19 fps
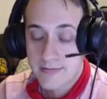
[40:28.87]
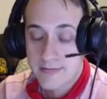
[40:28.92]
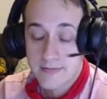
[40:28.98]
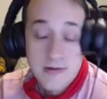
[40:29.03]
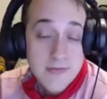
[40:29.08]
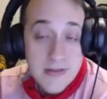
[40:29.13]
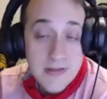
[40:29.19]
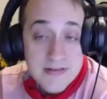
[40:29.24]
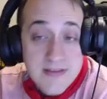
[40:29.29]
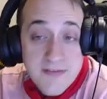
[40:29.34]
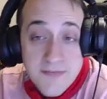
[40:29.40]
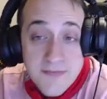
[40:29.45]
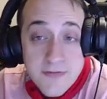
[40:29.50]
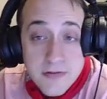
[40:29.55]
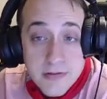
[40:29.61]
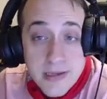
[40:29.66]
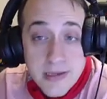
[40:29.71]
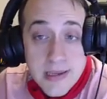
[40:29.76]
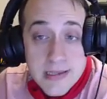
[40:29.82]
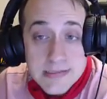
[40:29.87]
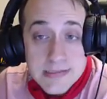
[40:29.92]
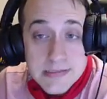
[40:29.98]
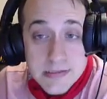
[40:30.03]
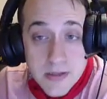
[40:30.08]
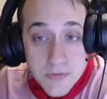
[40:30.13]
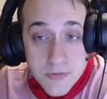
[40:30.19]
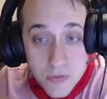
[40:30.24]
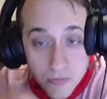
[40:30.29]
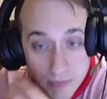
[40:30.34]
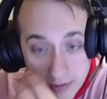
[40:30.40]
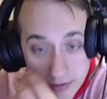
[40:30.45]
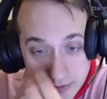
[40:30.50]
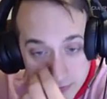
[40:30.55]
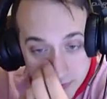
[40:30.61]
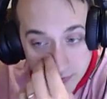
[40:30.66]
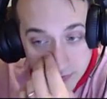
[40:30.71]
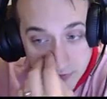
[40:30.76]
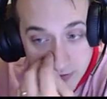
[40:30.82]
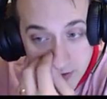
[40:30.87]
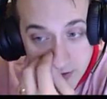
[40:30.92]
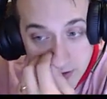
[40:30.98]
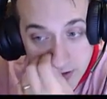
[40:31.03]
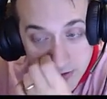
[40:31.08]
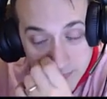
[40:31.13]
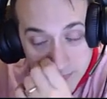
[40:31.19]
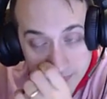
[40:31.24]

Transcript: and that definitely adds another wrinkle